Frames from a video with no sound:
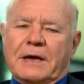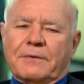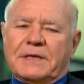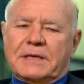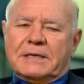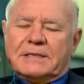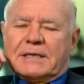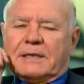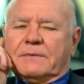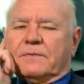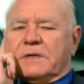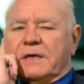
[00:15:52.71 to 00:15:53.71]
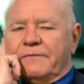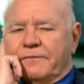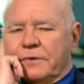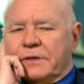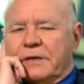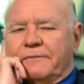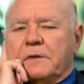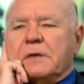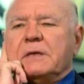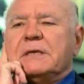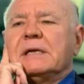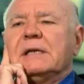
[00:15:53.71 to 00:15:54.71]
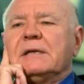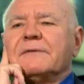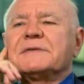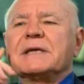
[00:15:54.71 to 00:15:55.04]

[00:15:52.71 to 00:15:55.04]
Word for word: equities that would give you a dividend yield of,